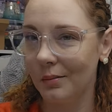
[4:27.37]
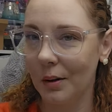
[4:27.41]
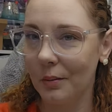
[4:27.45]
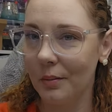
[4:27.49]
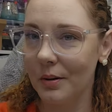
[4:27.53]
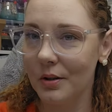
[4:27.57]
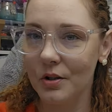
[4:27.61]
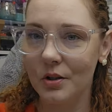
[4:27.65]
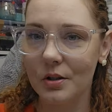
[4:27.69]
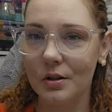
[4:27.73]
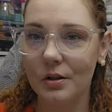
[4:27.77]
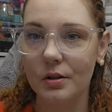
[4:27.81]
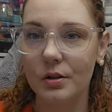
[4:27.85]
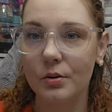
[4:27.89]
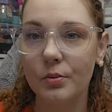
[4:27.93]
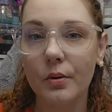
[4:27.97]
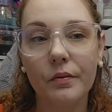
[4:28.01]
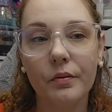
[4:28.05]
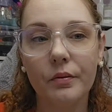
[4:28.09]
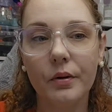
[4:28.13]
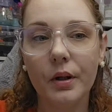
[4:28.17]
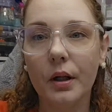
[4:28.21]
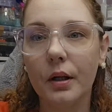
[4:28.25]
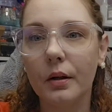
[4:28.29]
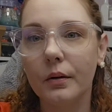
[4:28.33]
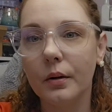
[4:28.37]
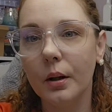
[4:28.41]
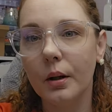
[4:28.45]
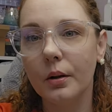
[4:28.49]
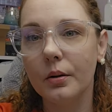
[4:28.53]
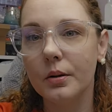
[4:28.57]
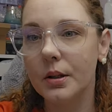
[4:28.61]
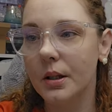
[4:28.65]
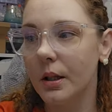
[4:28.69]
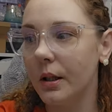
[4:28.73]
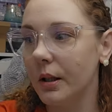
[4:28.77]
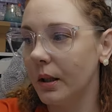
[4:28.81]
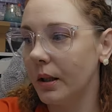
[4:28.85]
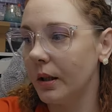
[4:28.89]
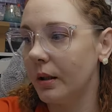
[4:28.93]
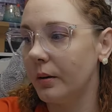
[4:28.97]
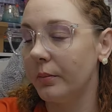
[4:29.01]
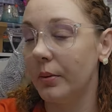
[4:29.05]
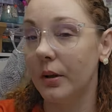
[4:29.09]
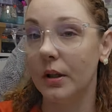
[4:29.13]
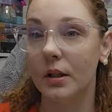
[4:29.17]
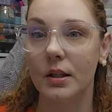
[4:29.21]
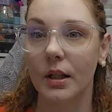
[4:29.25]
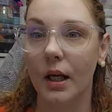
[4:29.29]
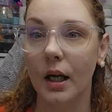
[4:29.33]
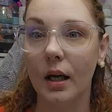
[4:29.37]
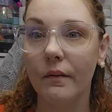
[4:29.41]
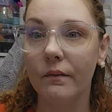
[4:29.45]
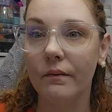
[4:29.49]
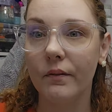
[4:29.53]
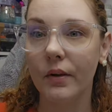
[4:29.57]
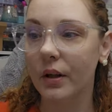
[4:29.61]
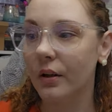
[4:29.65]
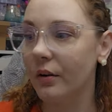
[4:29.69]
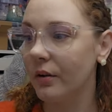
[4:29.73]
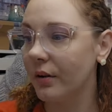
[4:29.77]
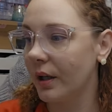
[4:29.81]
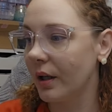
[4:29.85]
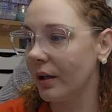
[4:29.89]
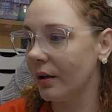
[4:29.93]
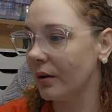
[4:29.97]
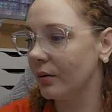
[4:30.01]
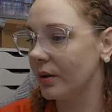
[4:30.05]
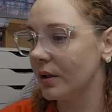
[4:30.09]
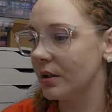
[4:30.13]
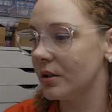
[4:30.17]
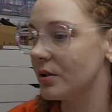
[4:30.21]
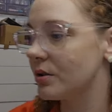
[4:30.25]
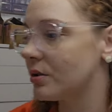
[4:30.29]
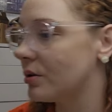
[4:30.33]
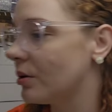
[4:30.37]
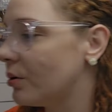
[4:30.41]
it's just a swift kick in the arse I need because I can't figure it out. It's